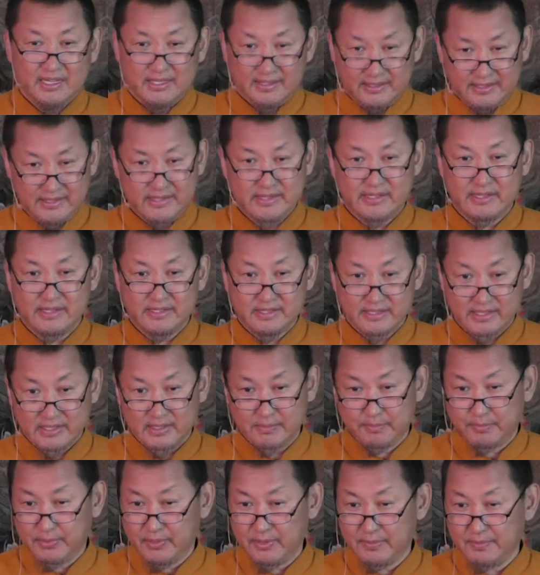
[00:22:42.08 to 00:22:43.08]
this is
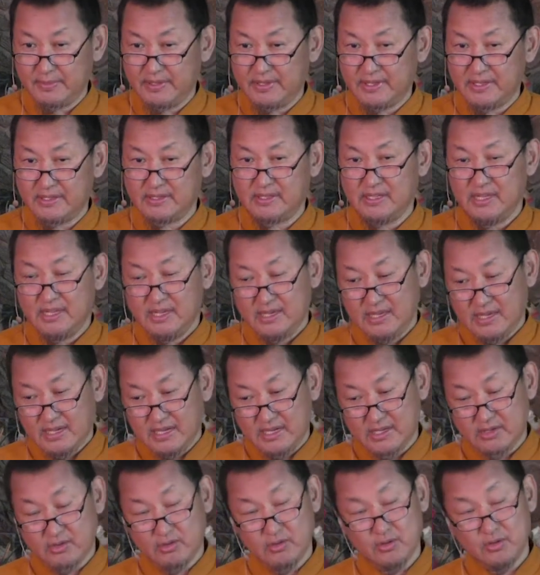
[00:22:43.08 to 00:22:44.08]
impermanent.
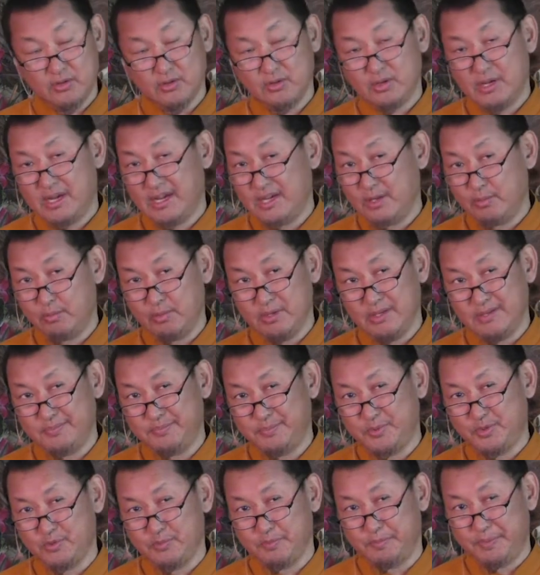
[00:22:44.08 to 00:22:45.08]
I don't know I will
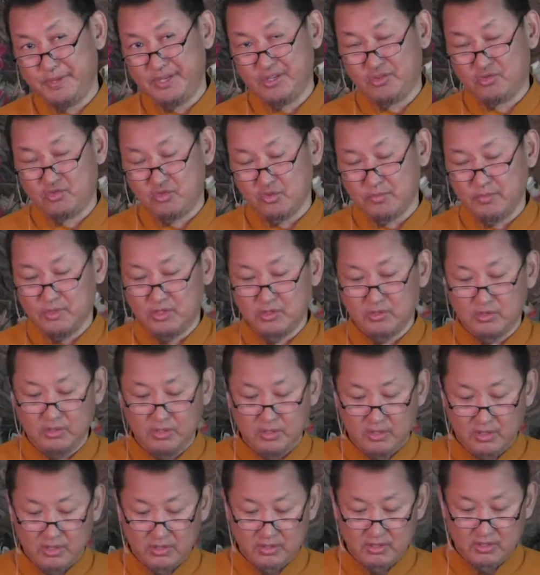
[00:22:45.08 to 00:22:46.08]
to be
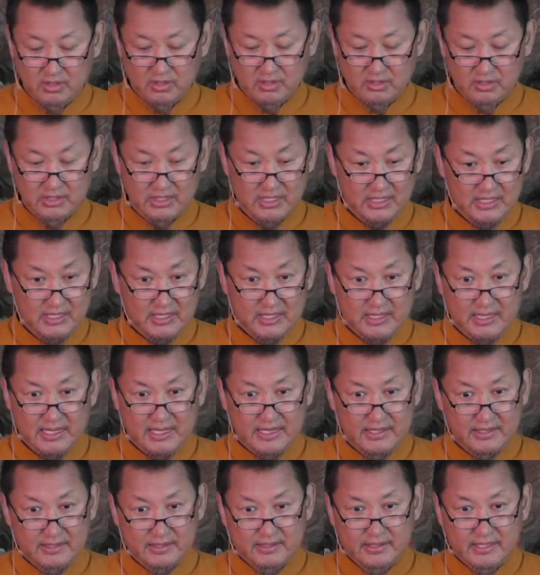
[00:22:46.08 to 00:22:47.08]
tomorrow or not.
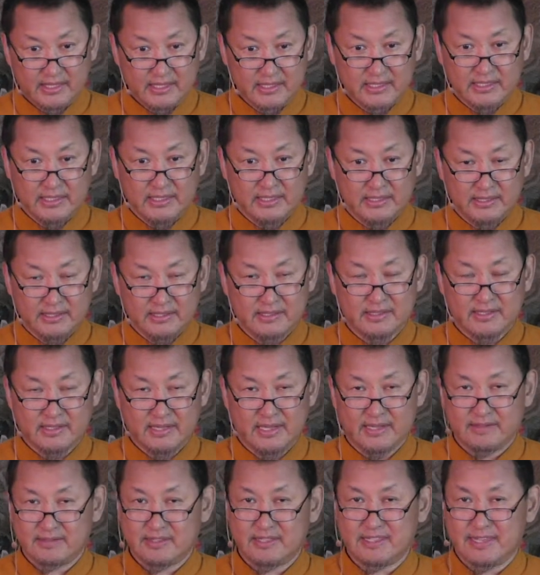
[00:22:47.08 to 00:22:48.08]
And thinking it's
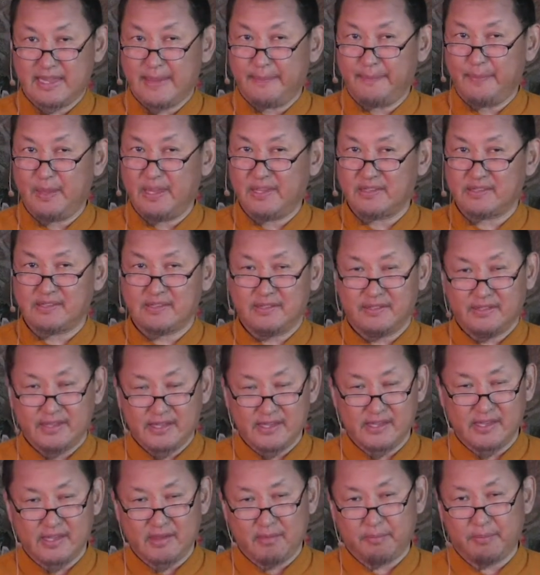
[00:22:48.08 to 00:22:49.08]
like sameness,
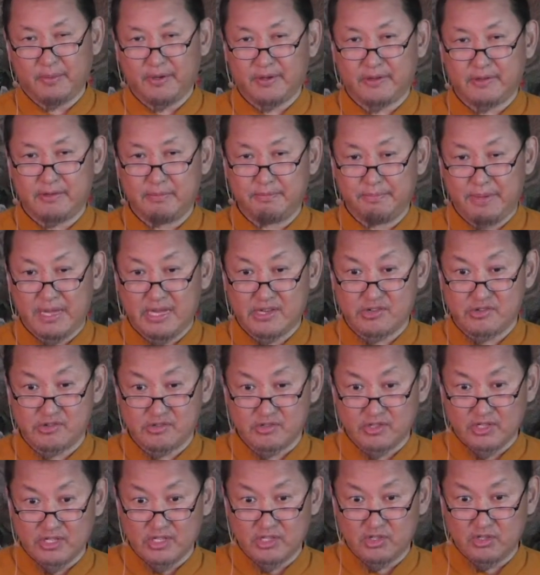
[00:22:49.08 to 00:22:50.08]
thinking about
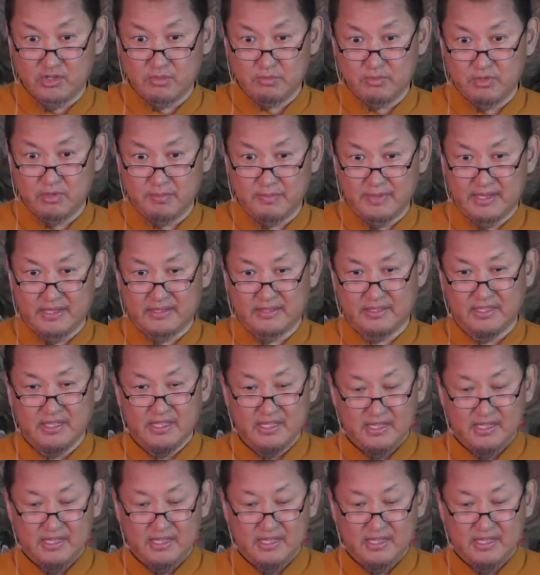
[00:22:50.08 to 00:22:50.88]
compassion each moment.